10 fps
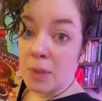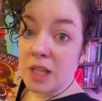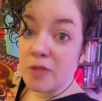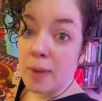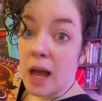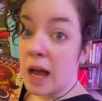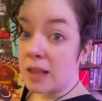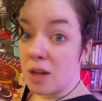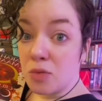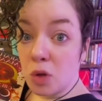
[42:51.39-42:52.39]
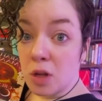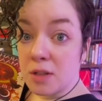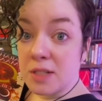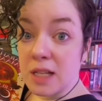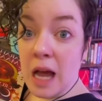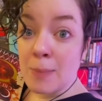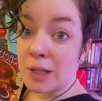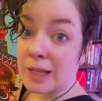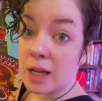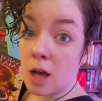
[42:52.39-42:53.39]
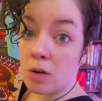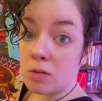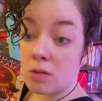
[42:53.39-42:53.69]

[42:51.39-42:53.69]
believe me, I love loyalty. I'm a Leo.